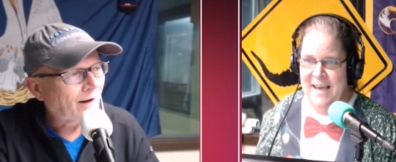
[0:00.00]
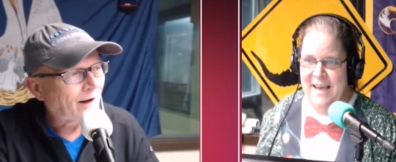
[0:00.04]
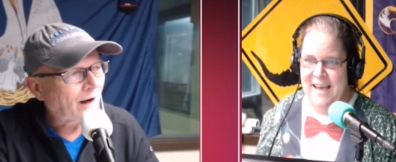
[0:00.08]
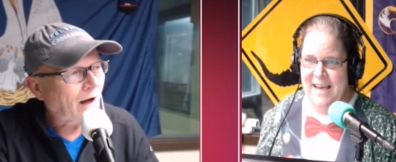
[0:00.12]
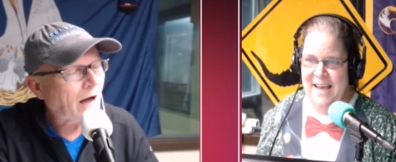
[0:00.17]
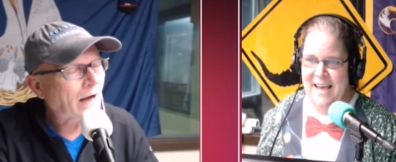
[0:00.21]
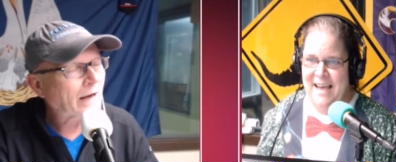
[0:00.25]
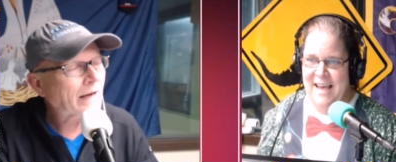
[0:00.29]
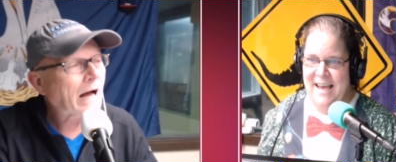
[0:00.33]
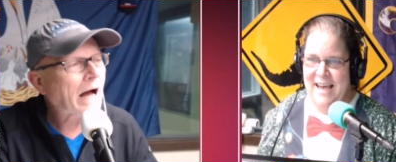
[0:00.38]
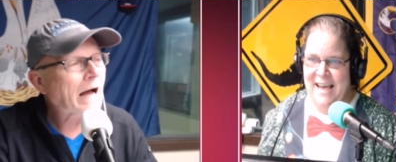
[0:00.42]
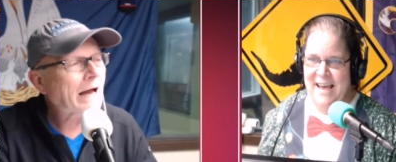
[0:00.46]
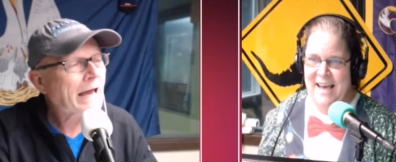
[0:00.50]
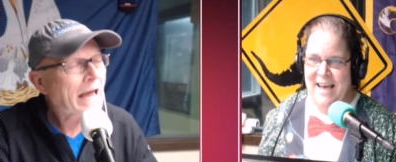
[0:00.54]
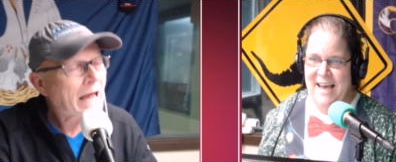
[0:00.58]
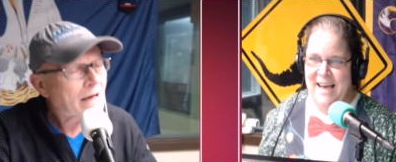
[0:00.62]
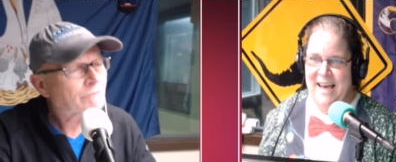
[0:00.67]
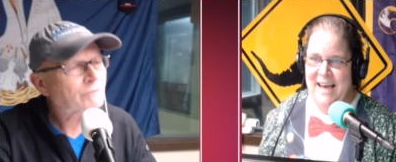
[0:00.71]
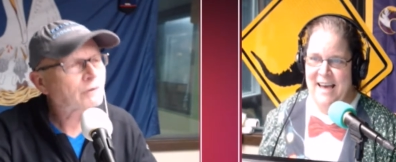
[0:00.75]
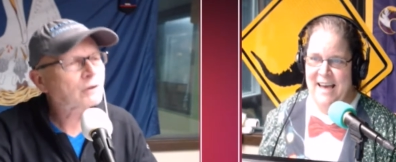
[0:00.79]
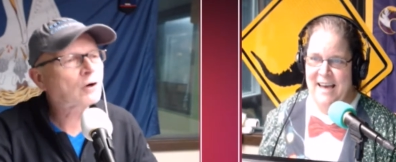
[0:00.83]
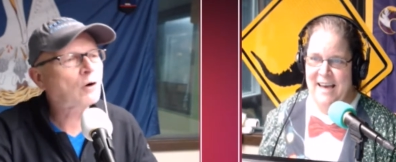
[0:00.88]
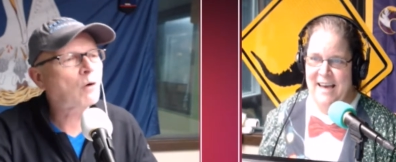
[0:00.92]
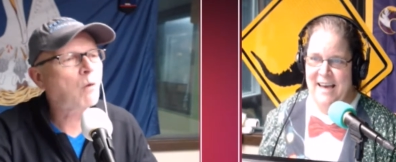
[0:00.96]
Speaker 1: I, I
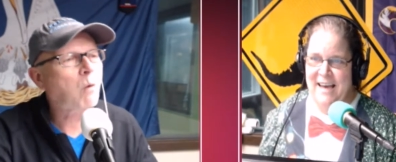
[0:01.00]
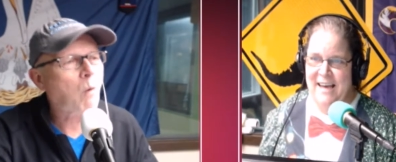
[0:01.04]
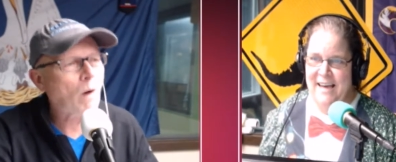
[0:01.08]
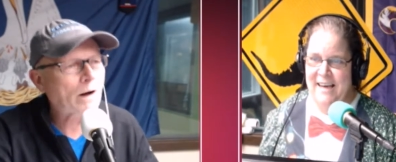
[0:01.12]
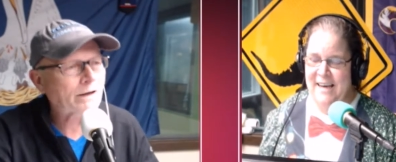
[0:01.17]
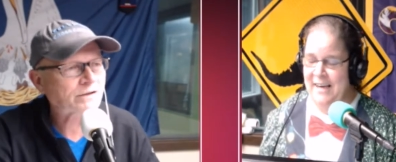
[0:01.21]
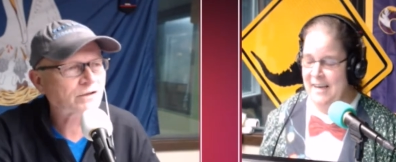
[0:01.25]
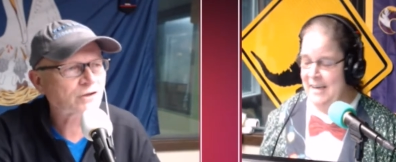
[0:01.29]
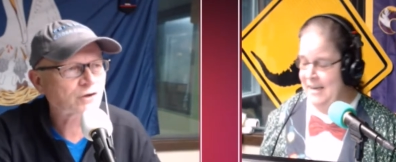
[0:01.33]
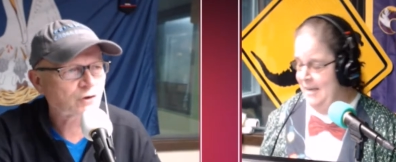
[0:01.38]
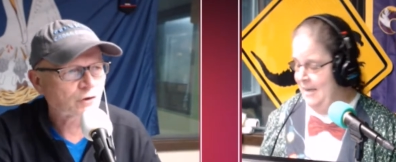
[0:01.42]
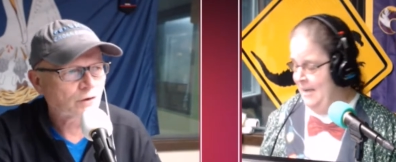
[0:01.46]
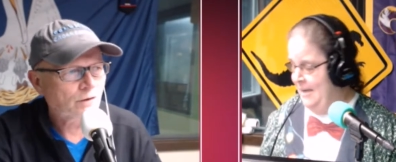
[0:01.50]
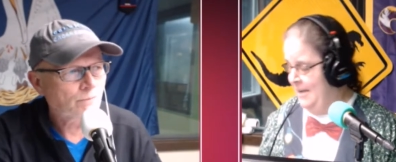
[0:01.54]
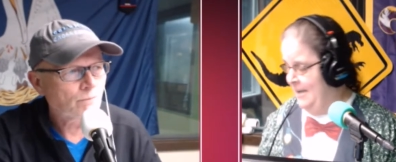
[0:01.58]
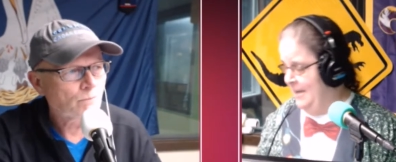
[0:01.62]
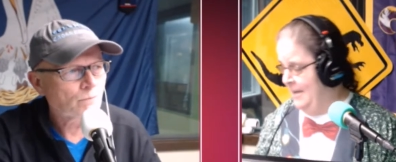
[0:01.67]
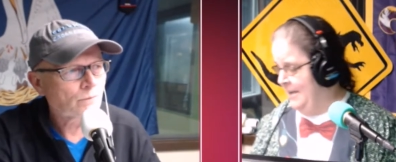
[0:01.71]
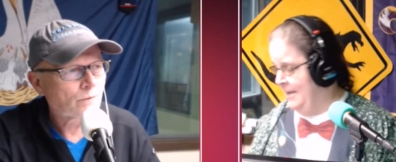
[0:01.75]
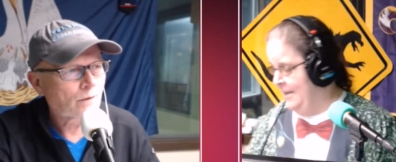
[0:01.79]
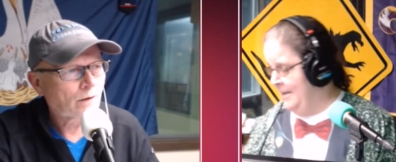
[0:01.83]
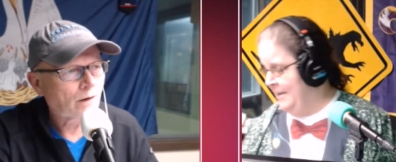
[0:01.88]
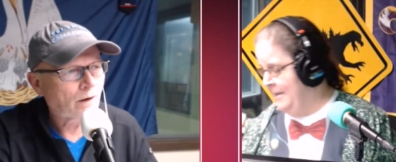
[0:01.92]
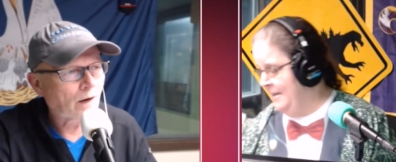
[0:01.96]
have a
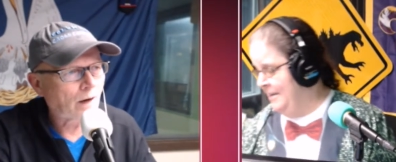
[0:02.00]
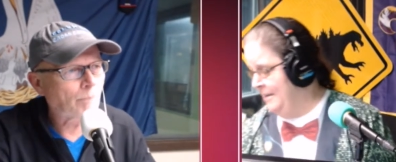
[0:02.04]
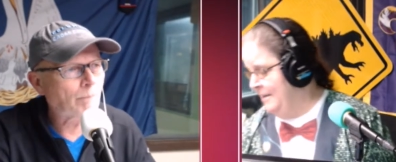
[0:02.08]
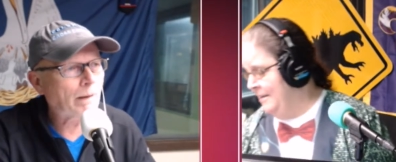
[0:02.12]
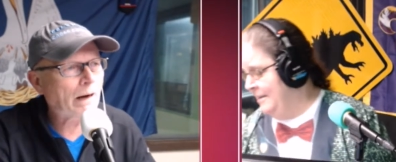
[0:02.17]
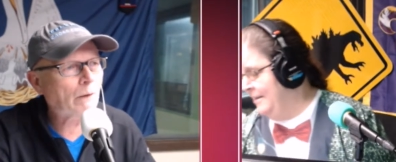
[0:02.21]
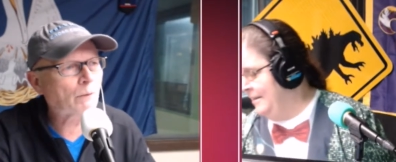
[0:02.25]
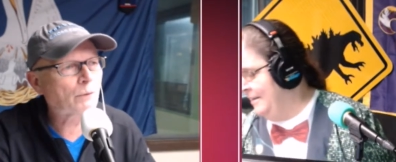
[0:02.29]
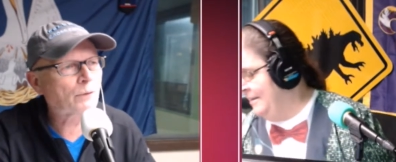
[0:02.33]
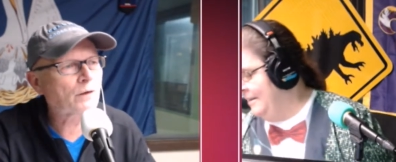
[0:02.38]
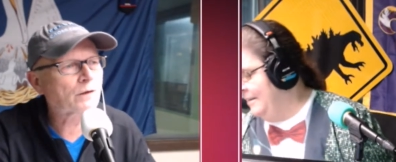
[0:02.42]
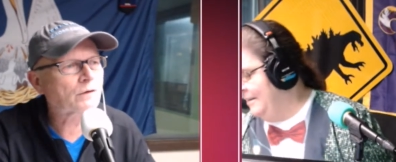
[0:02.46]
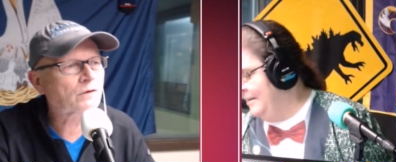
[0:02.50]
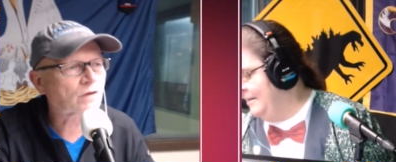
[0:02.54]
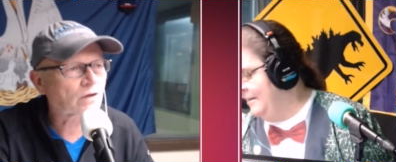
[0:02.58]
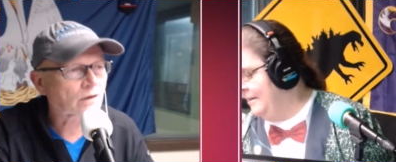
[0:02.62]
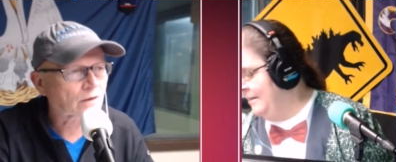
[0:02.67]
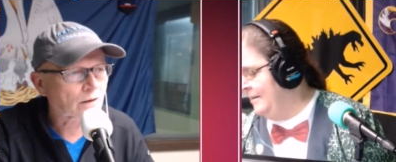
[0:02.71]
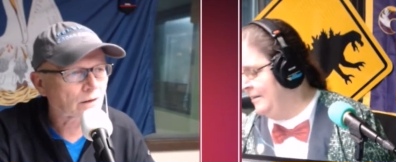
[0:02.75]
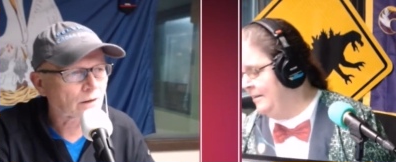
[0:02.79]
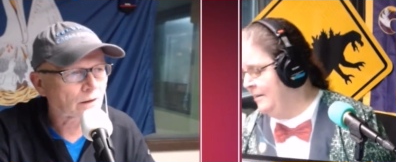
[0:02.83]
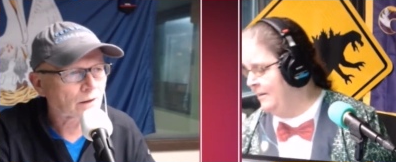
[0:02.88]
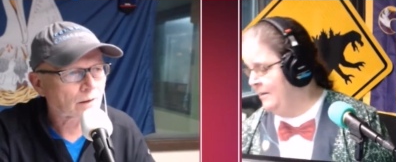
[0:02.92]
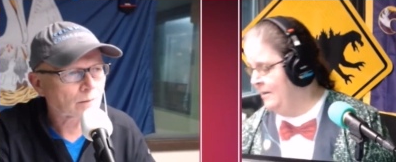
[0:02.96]
question about the
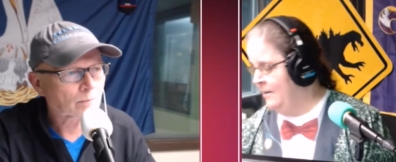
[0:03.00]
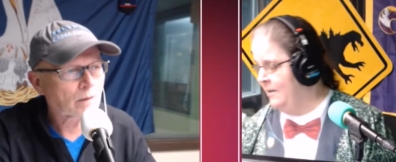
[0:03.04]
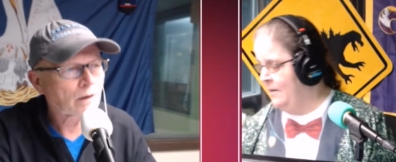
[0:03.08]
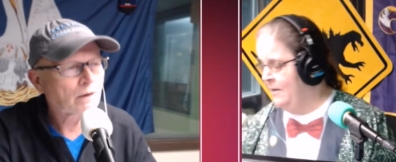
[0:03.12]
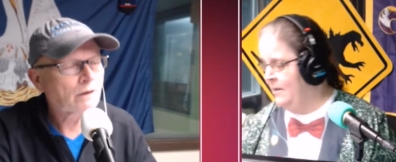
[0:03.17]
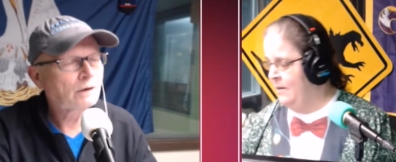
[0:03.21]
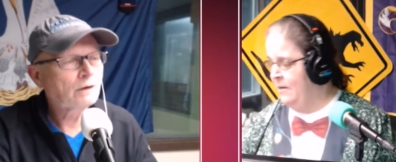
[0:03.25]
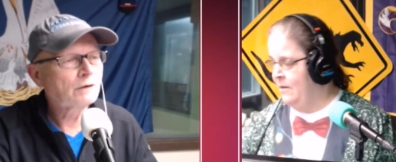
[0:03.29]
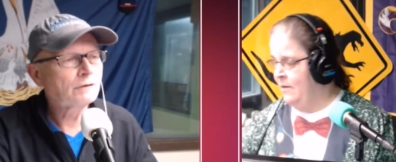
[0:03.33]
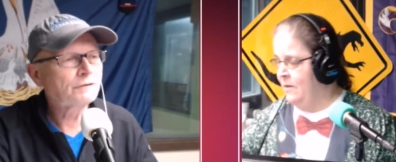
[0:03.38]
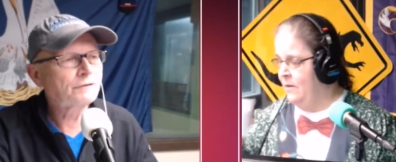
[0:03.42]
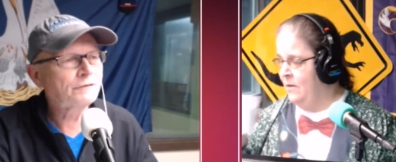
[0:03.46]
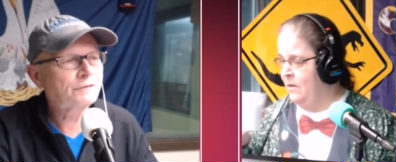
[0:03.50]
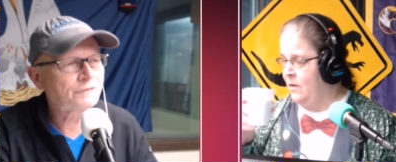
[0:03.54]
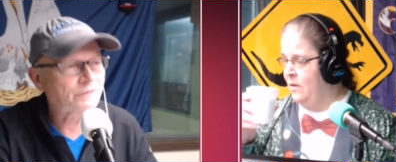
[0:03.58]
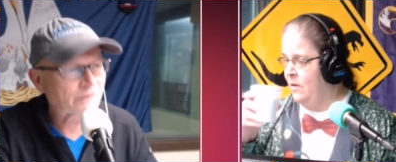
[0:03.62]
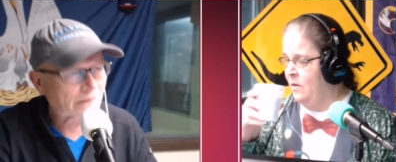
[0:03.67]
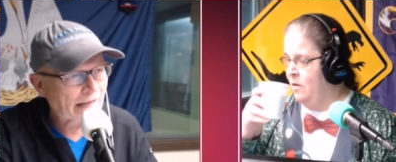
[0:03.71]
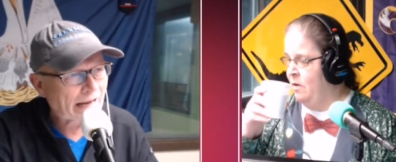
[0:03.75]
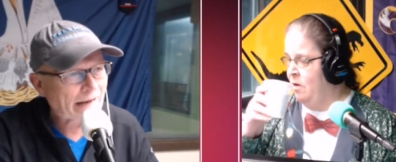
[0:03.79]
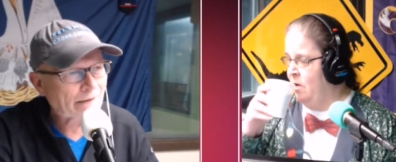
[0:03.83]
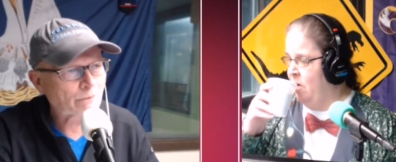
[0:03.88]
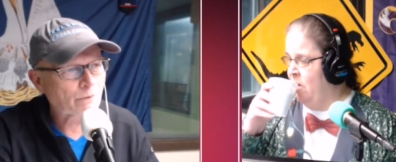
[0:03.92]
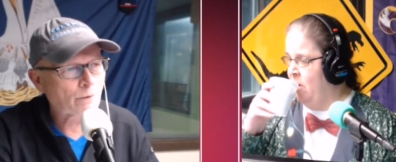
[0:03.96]
term
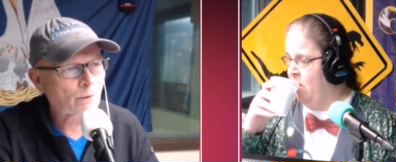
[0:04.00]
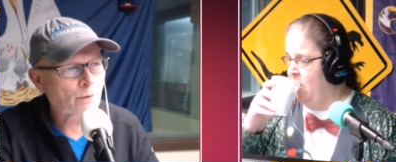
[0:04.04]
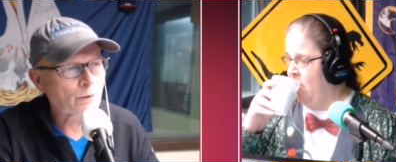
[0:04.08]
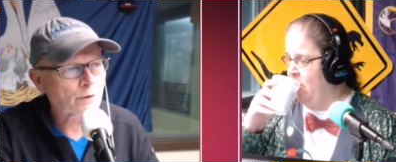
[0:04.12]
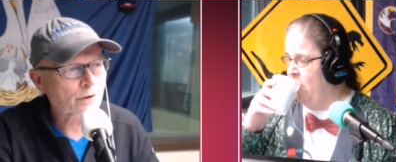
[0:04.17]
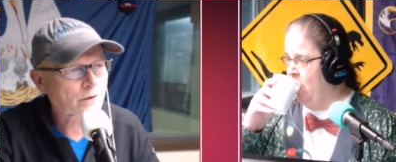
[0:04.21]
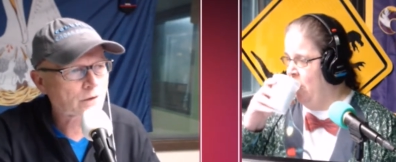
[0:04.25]
flatten the